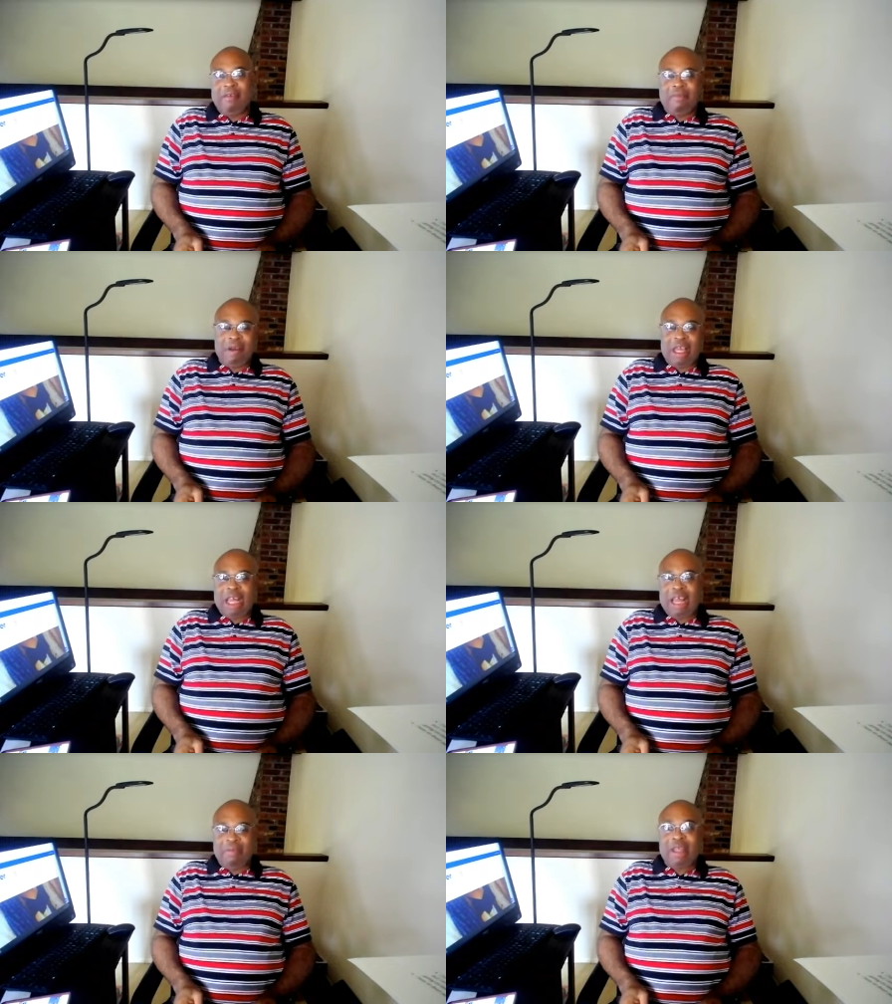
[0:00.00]
have a book out?
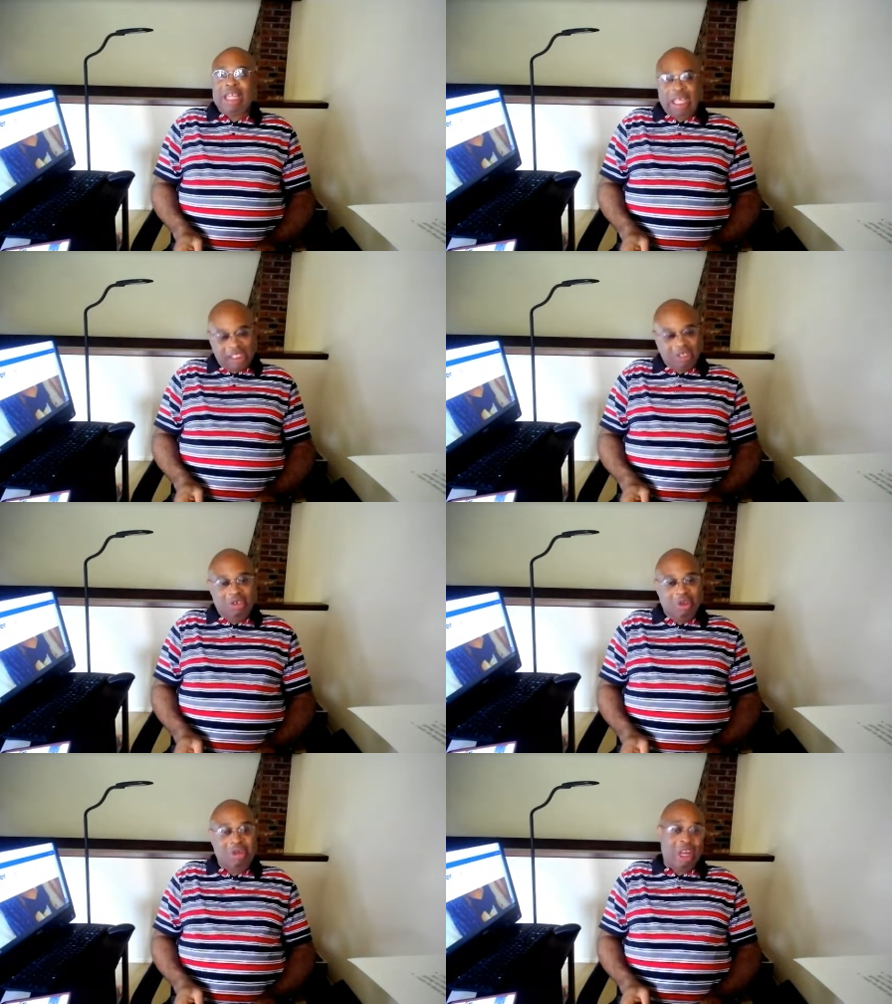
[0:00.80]
I have a book." Yes, you
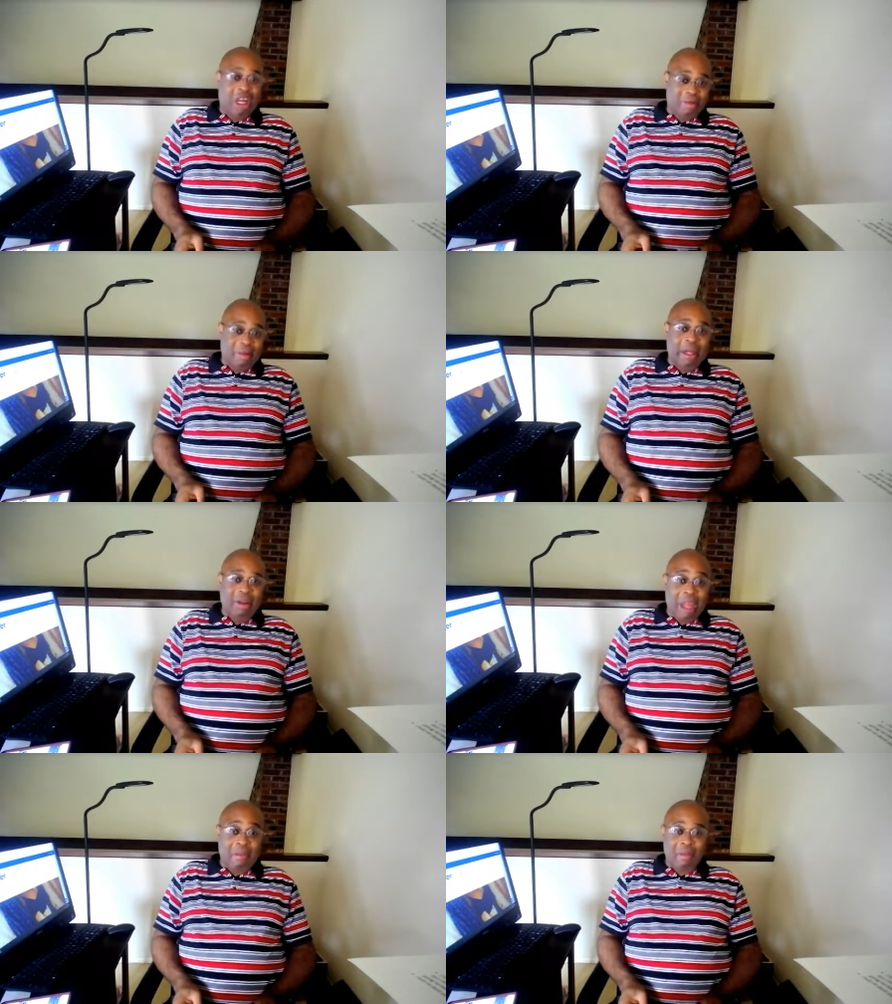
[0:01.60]
do tell everybody
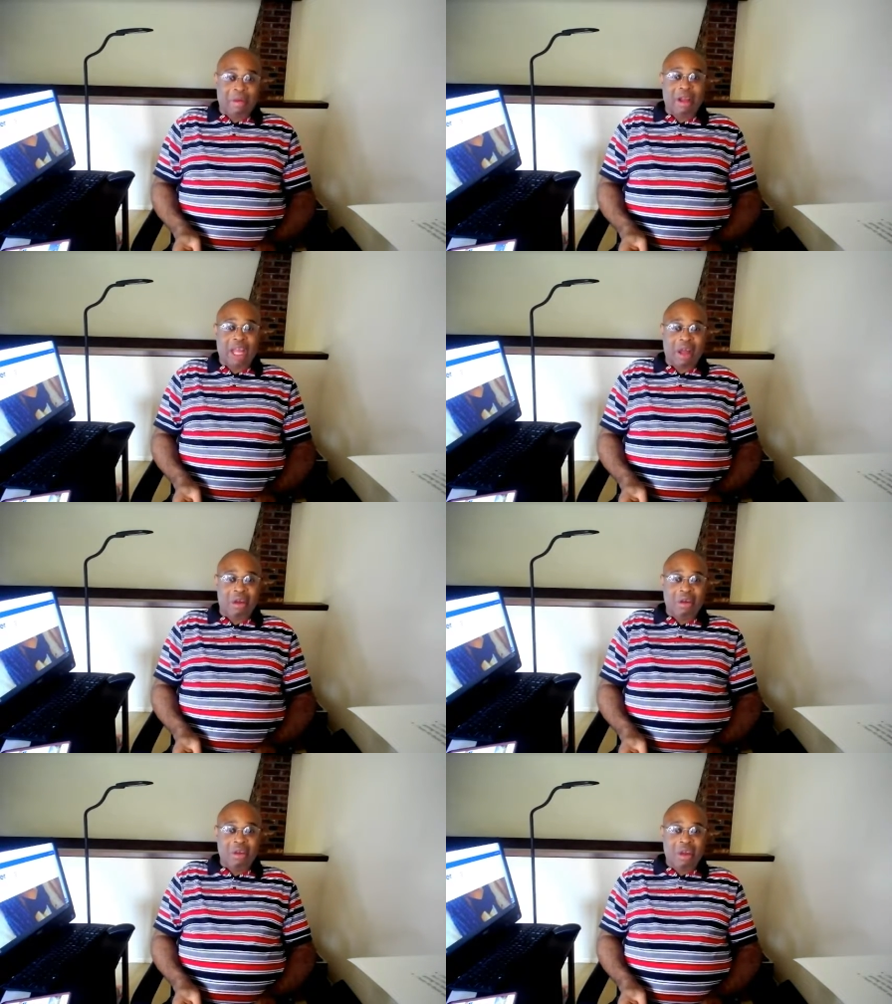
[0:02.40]
you have a book out.
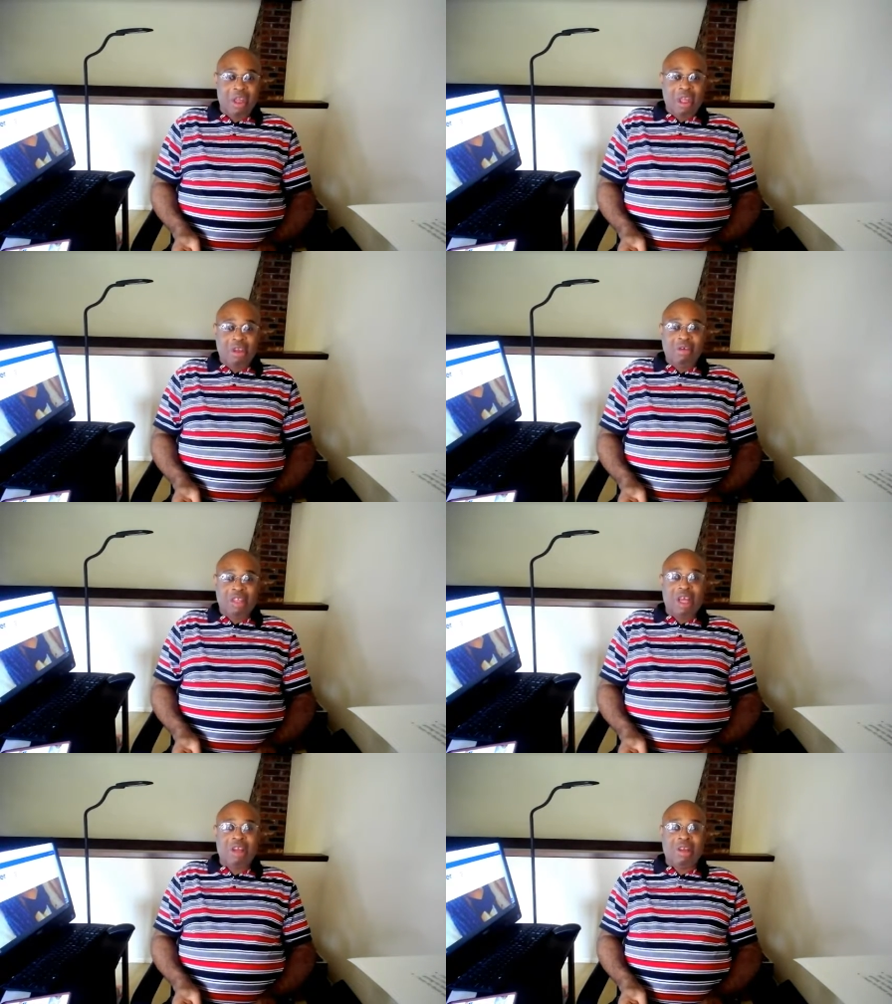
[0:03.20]
You
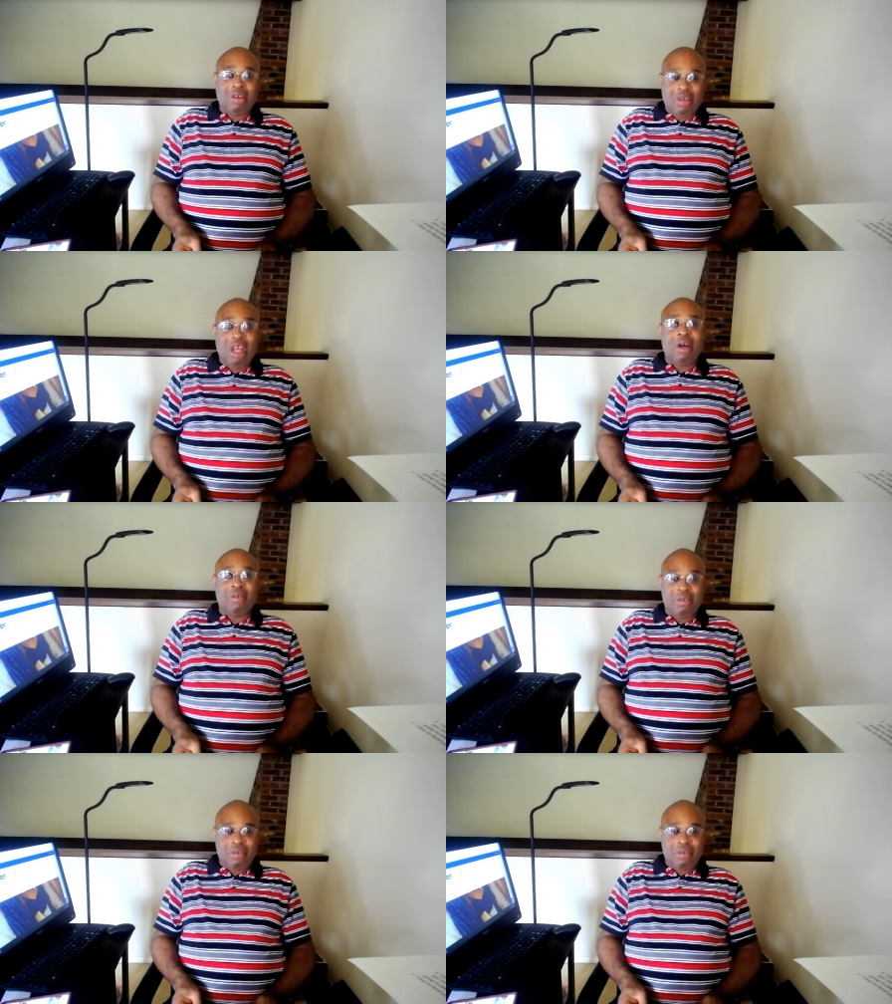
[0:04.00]
sell yourself.